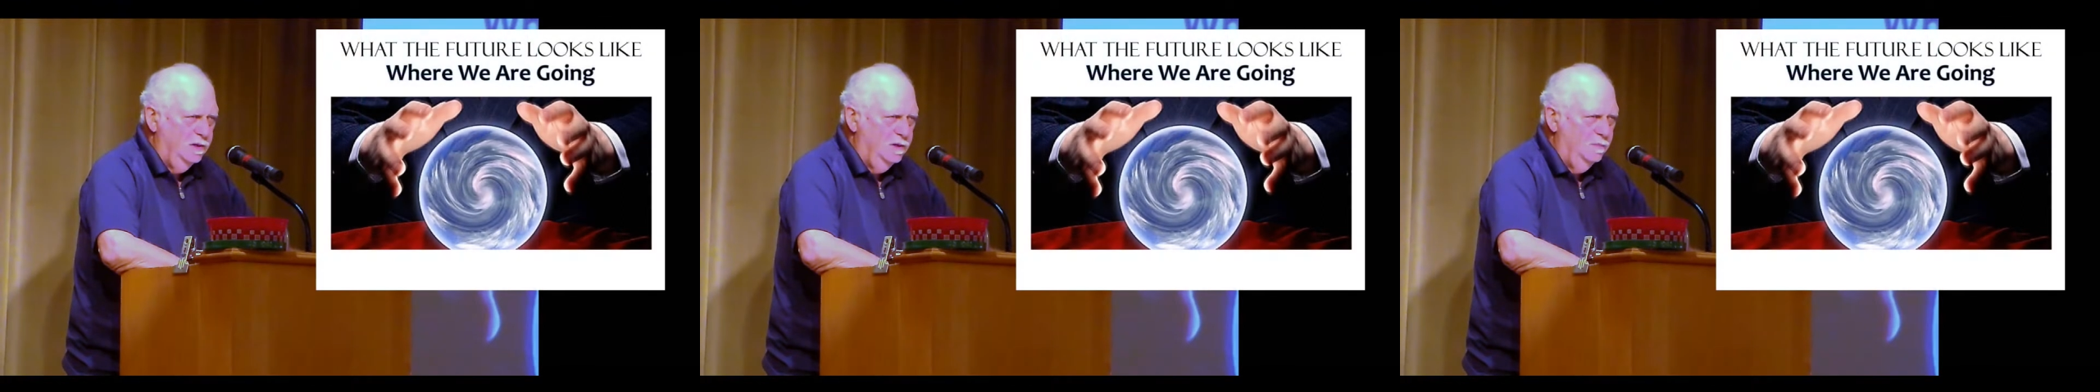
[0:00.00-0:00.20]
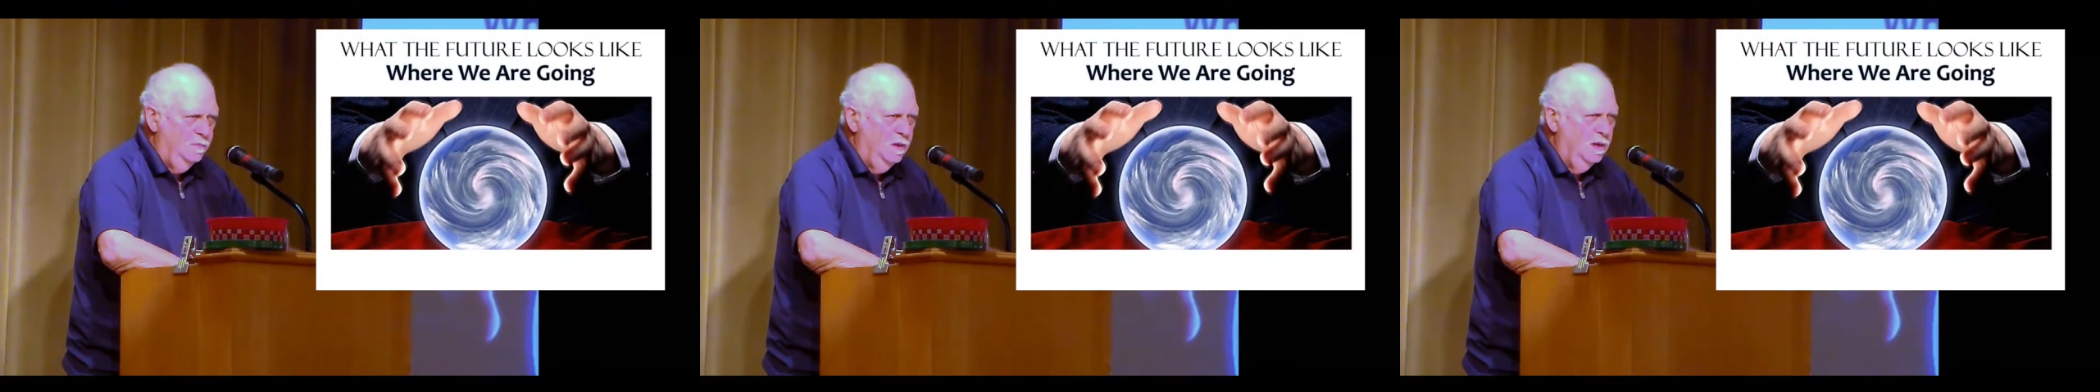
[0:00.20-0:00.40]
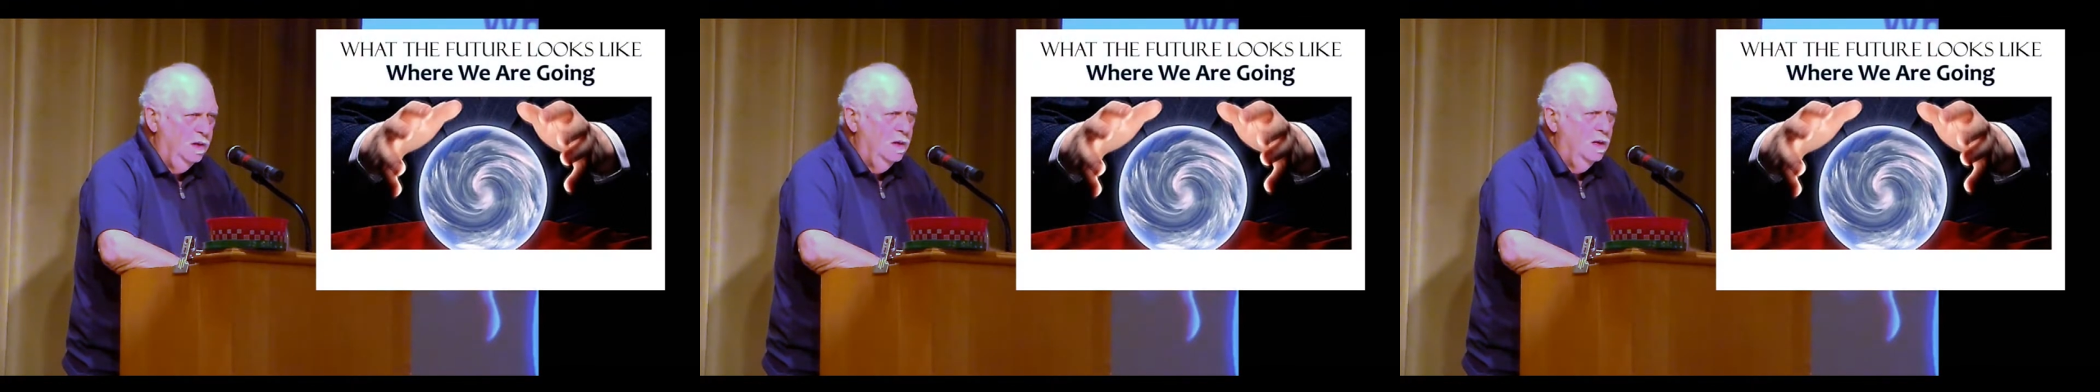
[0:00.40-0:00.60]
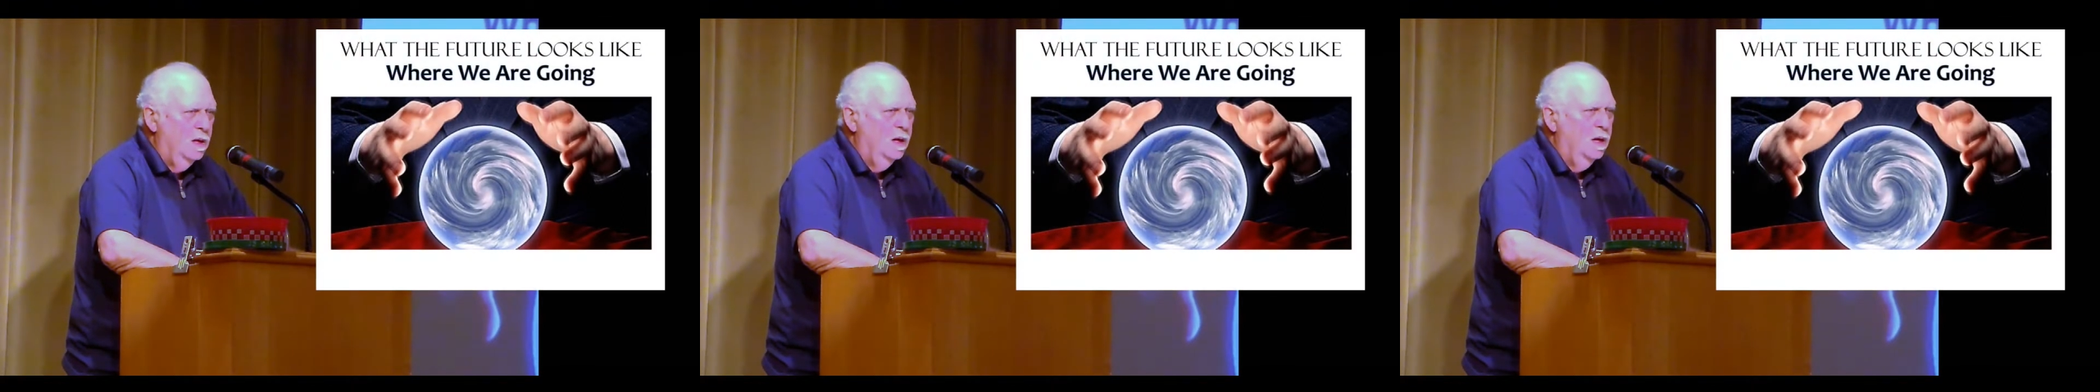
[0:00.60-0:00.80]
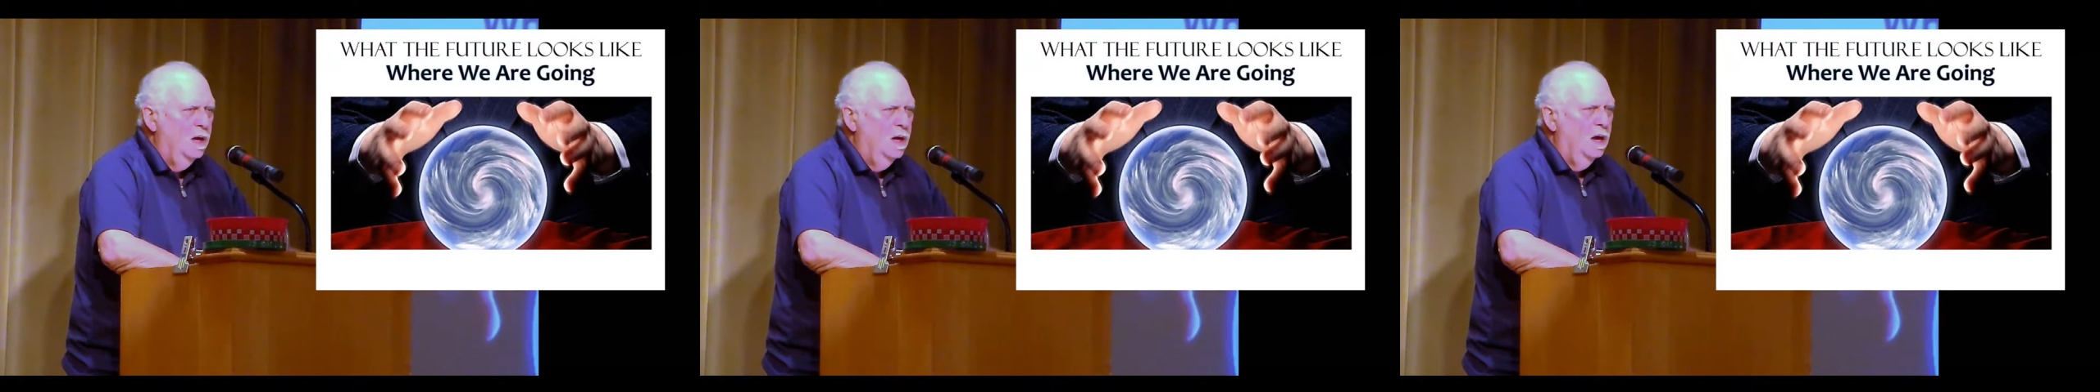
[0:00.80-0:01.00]

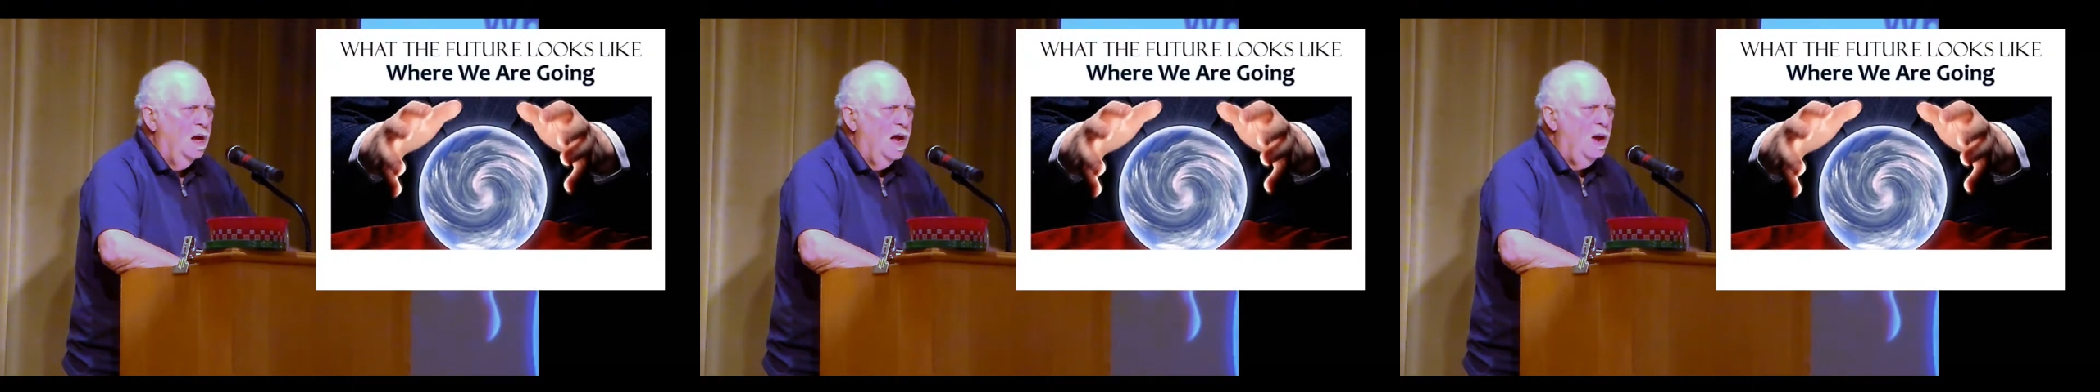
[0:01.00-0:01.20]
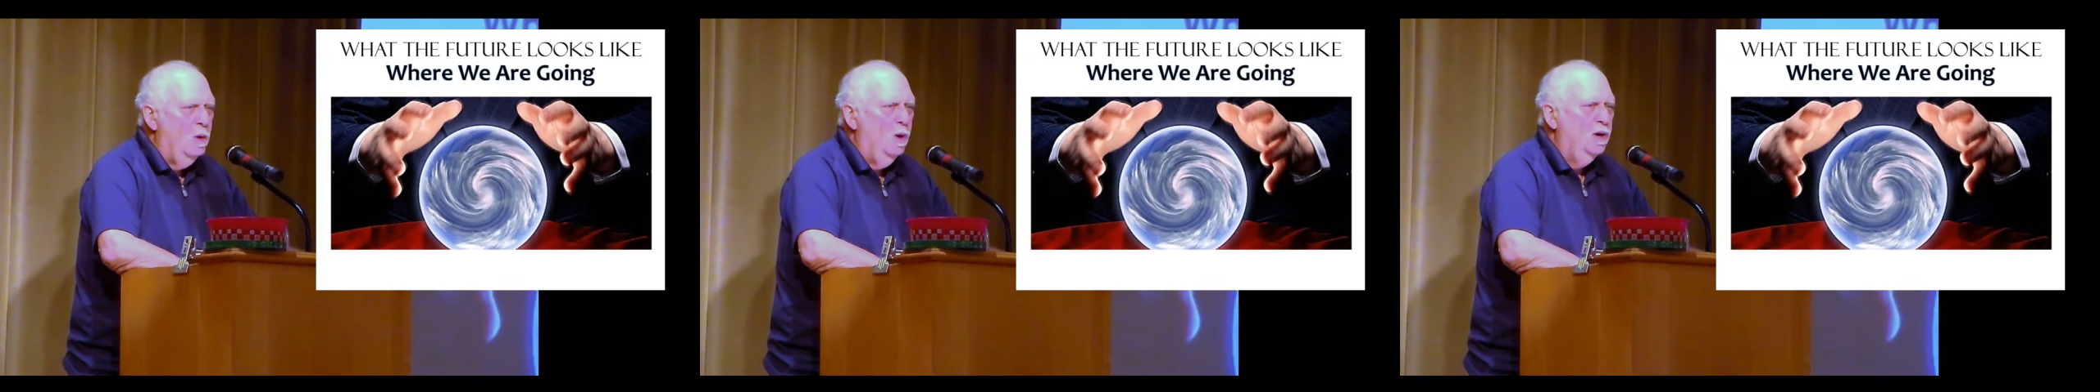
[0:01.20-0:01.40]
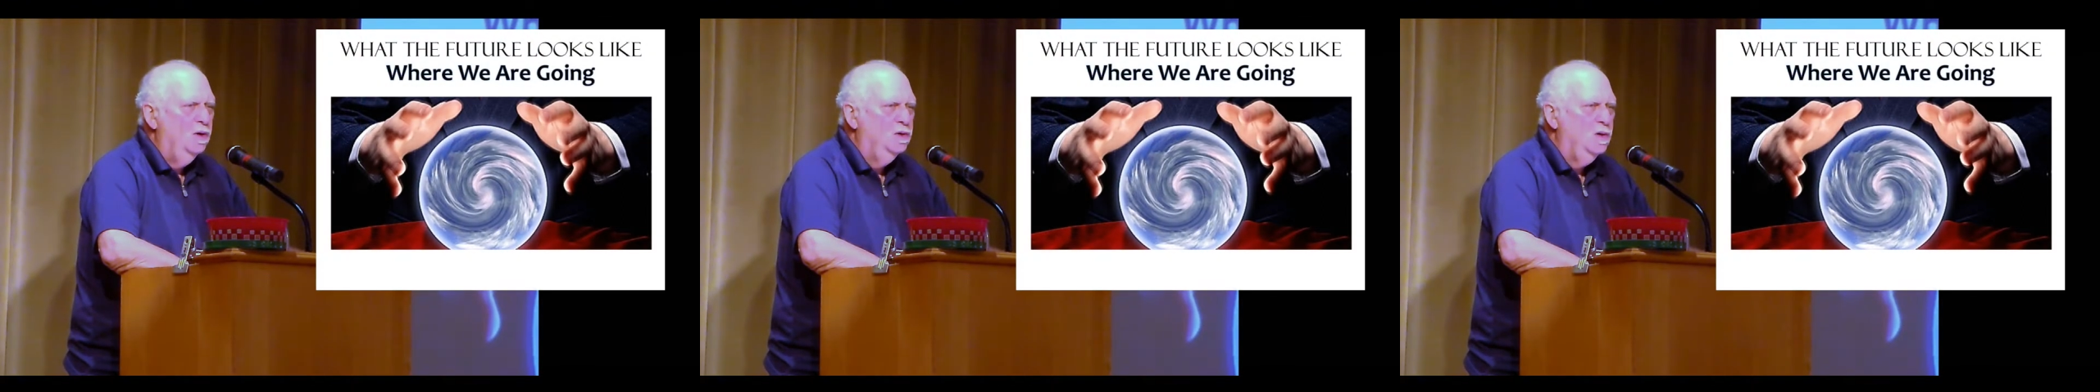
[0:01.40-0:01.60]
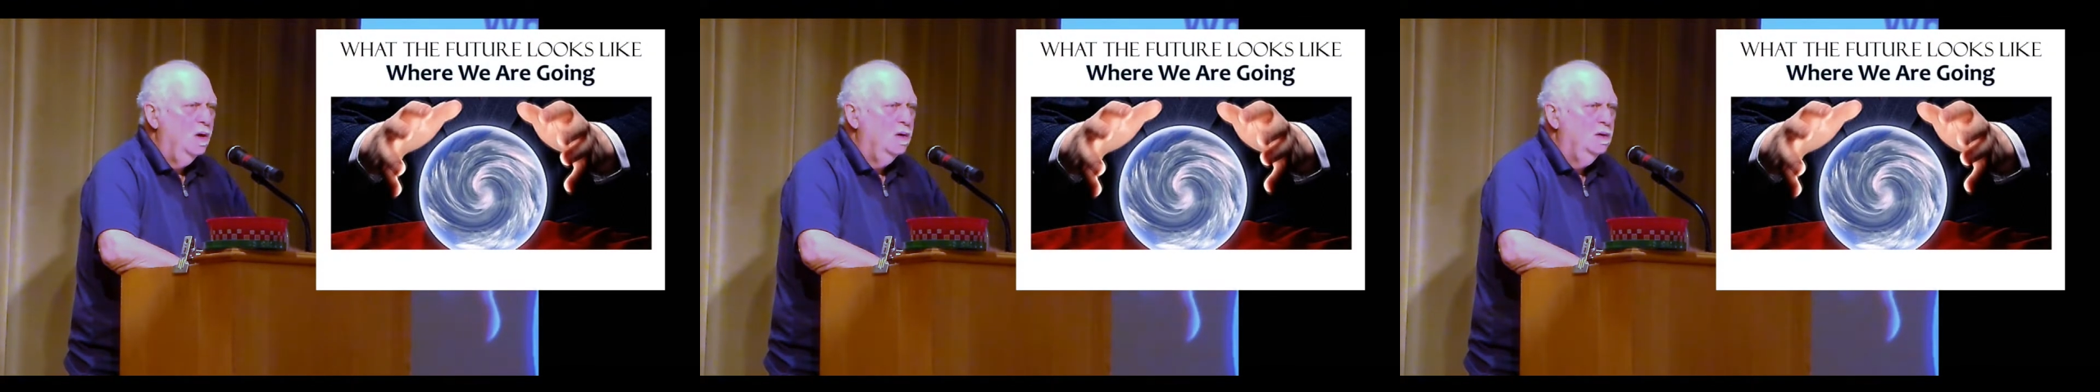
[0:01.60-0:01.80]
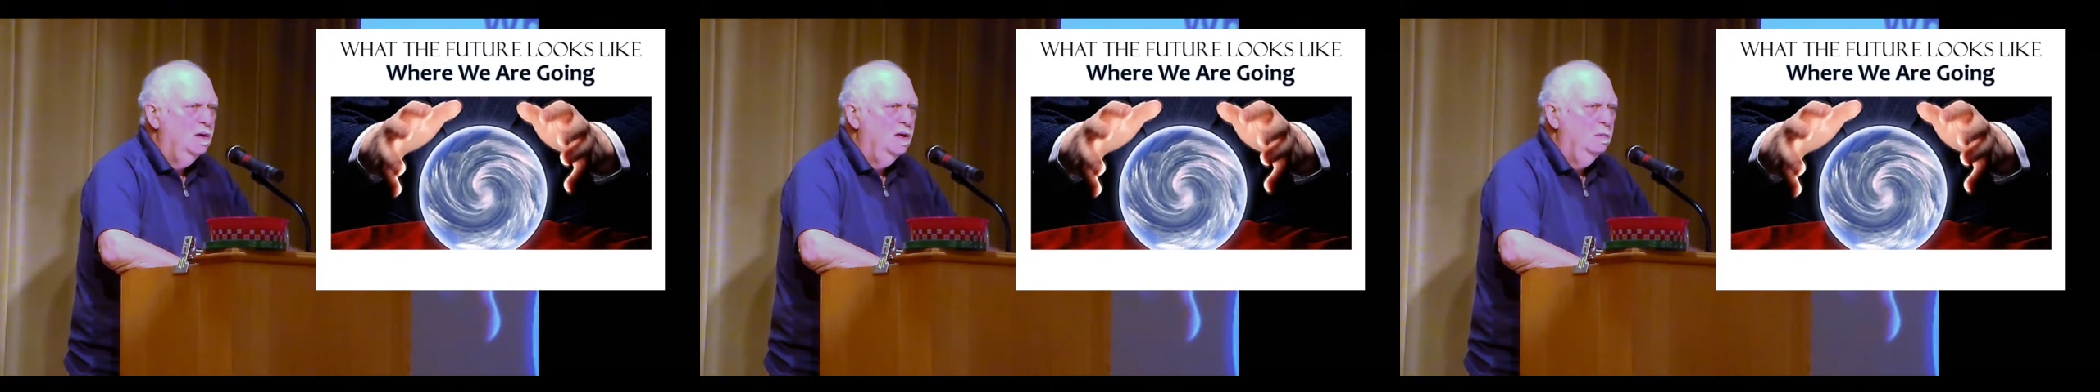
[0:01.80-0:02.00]
I want to
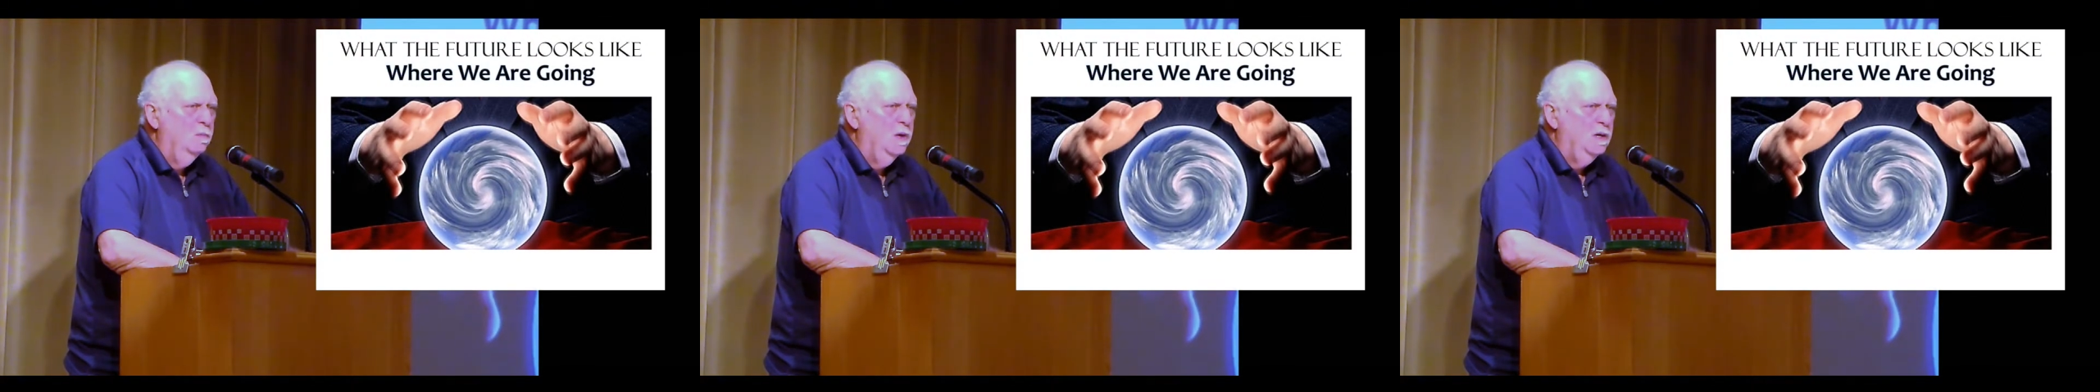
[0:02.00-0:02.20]
talk a little